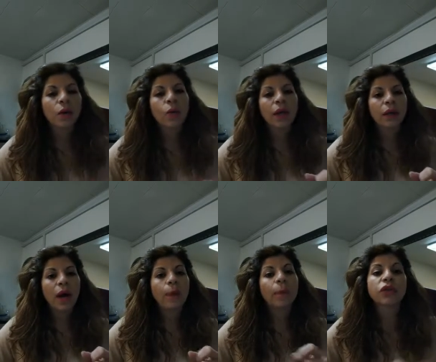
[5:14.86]
what
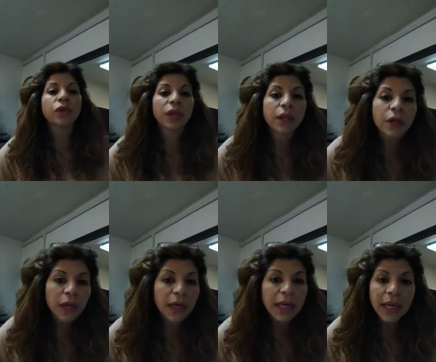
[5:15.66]
how much you think you're
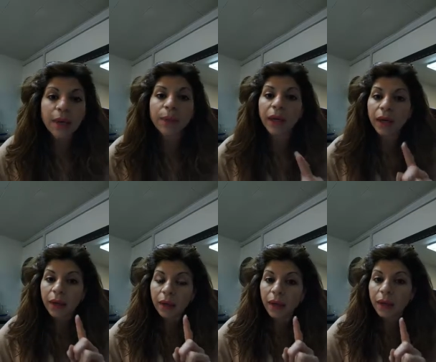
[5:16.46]
going to need but
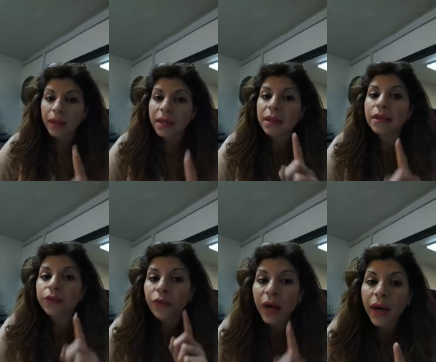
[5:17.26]
this is
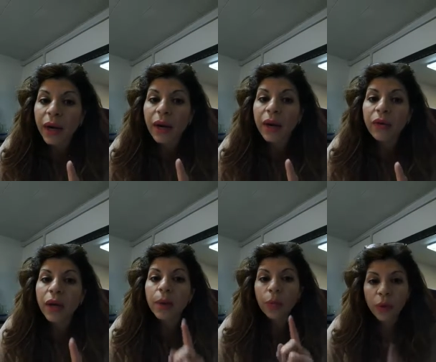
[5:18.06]

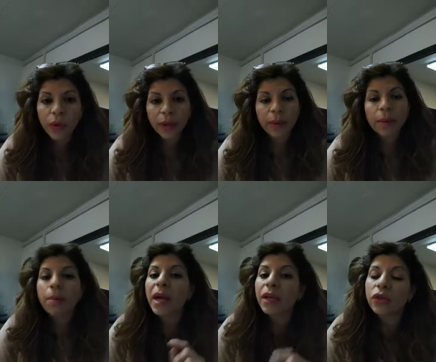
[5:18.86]
very important.
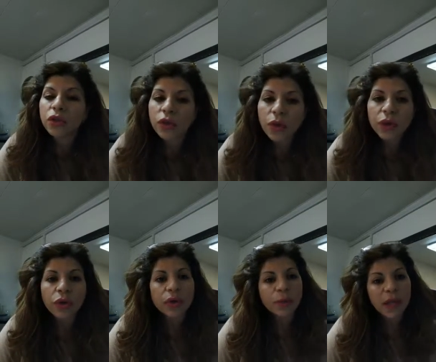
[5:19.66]
Make sure
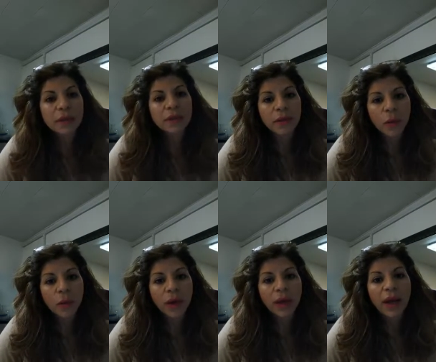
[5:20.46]
you speak to
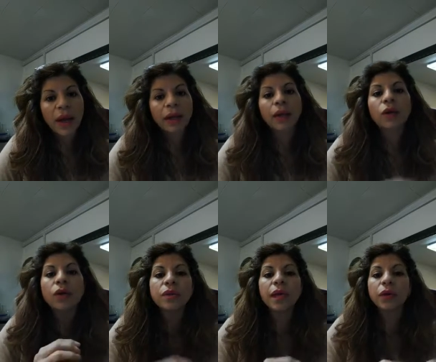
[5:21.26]
someone that
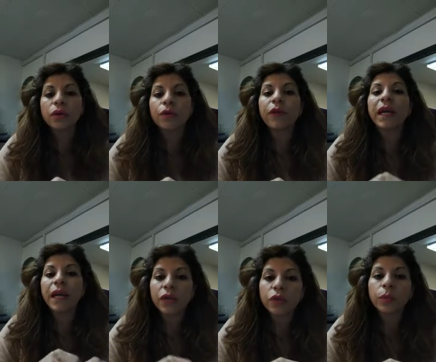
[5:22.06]
knows how to do
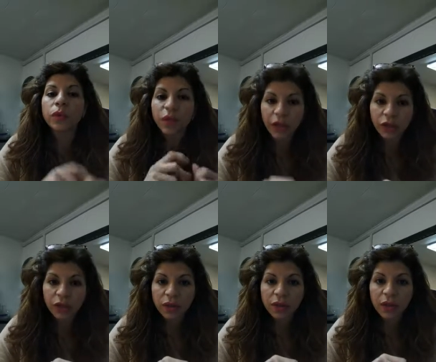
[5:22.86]
financial
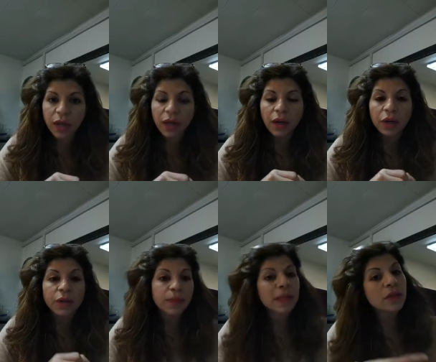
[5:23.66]
projections. You know,
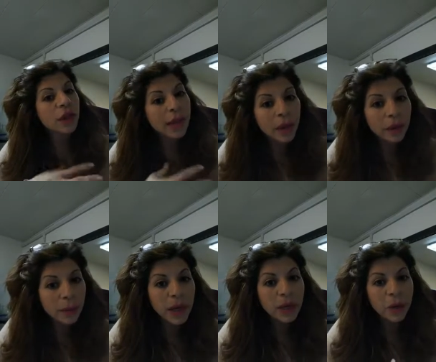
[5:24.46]
sometimes your
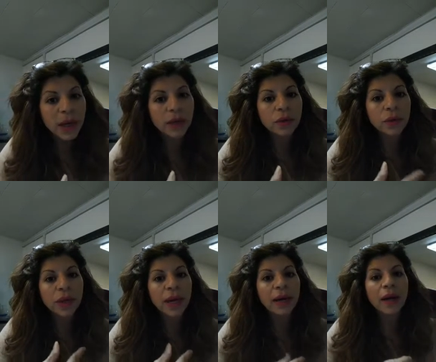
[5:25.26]
accountant may know how to
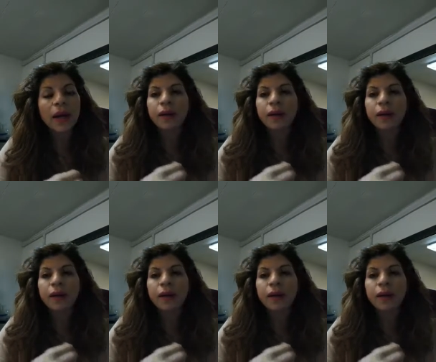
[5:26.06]
do that.